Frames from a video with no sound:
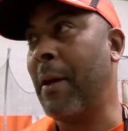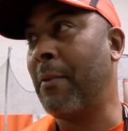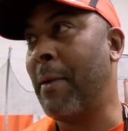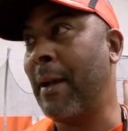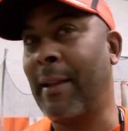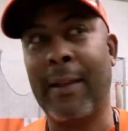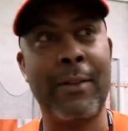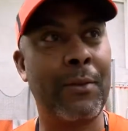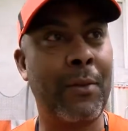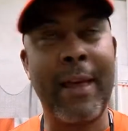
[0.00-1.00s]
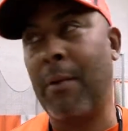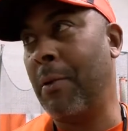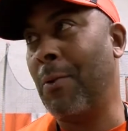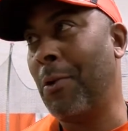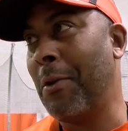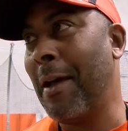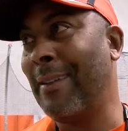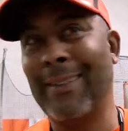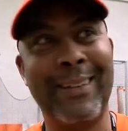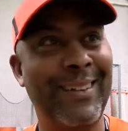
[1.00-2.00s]
them off the back of the end zone, that'd be real
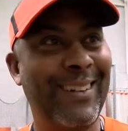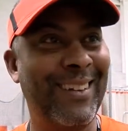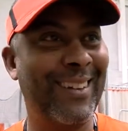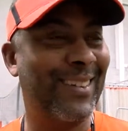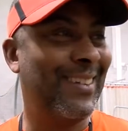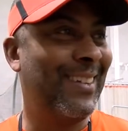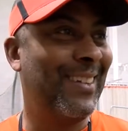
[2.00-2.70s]
nice, you know.